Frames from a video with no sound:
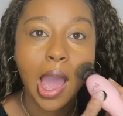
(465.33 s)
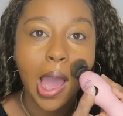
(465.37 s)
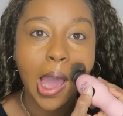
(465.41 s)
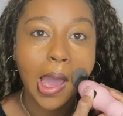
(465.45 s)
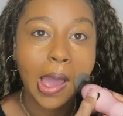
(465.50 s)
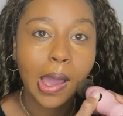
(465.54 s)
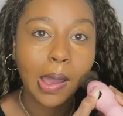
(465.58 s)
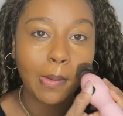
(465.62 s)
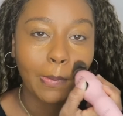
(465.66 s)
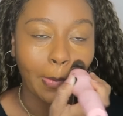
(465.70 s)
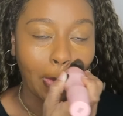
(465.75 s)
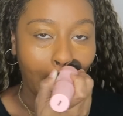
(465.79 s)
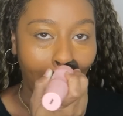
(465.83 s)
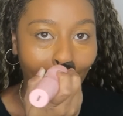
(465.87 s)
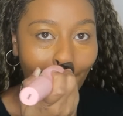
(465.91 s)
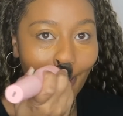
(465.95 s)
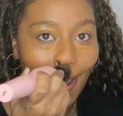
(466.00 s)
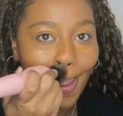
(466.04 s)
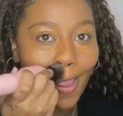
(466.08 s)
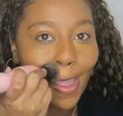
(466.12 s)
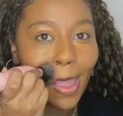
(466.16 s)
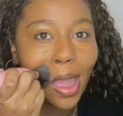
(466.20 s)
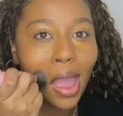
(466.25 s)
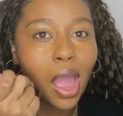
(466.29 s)

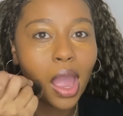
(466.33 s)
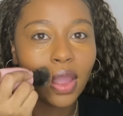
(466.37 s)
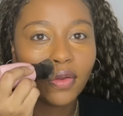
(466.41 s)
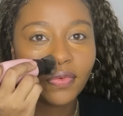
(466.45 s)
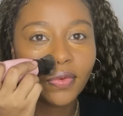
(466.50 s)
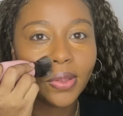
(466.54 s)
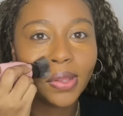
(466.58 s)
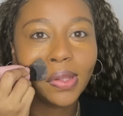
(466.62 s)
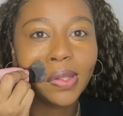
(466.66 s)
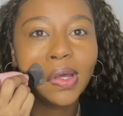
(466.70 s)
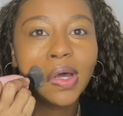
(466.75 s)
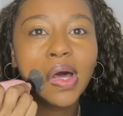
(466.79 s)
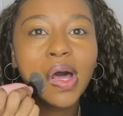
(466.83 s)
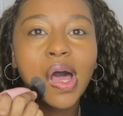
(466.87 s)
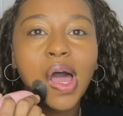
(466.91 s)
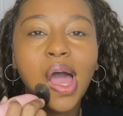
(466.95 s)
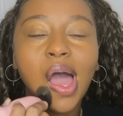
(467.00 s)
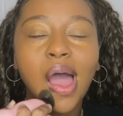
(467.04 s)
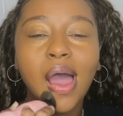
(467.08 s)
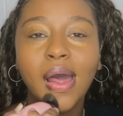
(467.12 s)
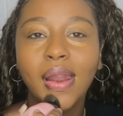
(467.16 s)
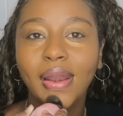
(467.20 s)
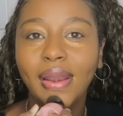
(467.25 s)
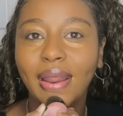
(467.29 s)
I
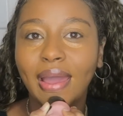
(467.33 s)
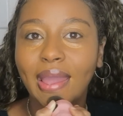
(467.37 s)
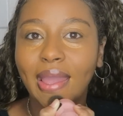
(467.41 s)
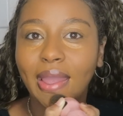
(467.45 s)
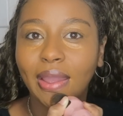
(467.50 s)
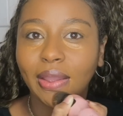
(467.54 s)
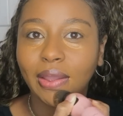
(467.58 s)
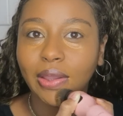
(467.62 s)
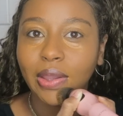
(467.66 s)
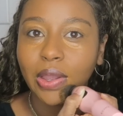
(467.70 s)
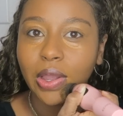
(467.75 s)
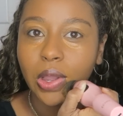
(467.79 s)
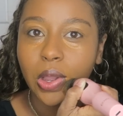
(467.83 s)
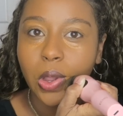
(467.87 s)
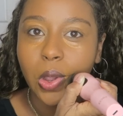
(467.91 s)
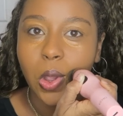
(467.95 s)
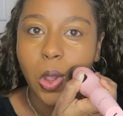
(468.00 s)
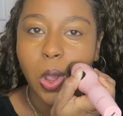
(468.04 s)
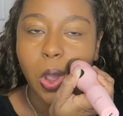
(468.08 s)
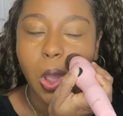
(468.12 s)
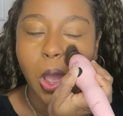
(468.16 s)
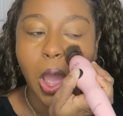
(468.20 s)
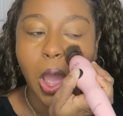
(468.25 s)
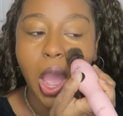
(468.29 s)
feel like
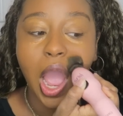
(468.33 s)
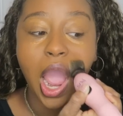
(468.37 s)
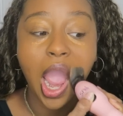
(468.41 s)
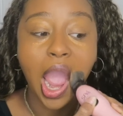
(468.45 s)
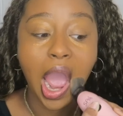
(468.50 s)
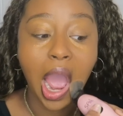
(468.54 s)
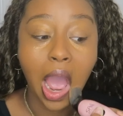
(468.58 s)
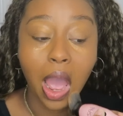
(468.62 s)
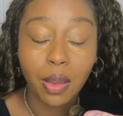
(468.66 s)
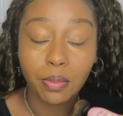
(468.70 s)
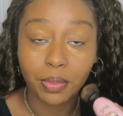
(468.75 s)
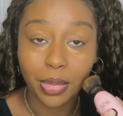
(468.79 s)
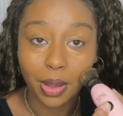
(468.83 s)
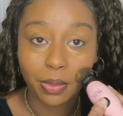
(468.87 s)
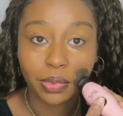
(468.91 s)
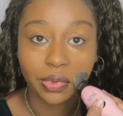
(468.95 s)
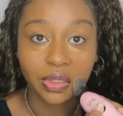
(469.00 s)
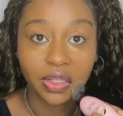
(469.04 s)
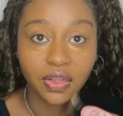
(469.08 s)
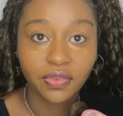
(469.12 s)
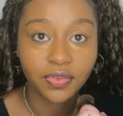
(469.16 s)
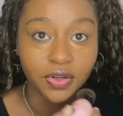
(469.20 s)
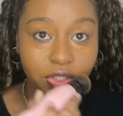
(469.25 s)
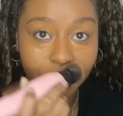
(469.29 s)
I am
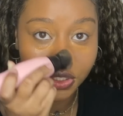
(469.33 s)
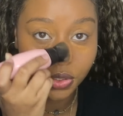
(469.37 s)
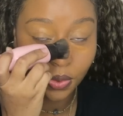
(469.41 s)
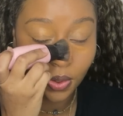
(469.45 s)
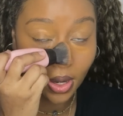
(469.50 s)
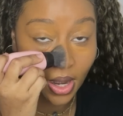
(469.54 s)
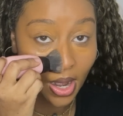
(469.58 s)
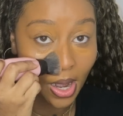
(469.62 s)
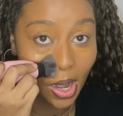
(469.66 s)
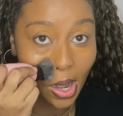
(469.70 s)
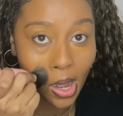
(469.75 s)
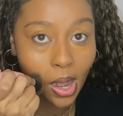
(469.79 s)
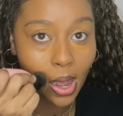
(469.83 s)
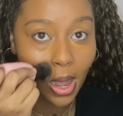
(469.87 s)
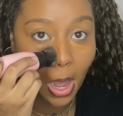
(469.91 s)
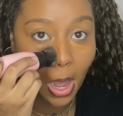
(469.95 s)
bubbly for sure.